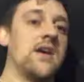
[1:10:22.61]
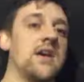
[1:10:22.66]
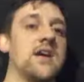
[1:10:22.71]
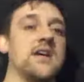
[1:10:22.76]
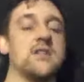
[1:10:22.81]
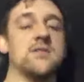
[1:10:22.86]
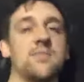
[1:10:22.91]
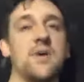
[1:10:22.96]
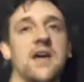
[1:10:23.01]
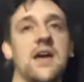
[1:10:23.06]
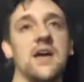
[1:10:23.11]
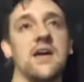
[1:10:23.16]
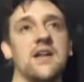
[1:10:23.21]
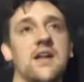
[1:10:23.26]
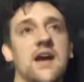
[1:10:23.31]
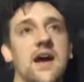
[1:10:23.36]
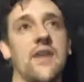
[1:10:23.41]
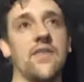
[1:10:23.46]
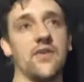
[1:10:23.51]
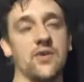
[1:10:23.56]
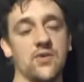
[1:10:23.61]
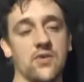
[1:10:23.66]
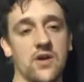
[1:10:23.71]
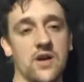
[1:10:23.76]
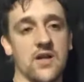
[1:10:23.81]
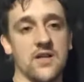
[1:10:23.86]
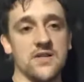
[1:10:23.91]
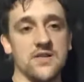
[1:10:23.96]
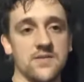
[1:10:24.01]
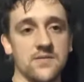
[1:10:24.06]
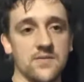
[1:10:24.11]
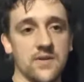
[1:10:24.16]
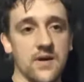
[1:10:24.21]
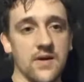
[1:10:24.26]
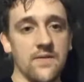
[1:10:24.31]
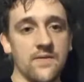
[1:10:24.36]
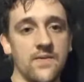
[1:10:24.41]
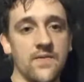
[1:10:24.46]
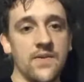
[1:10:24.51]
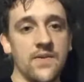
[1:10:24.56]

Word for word: is paid at the cross, right?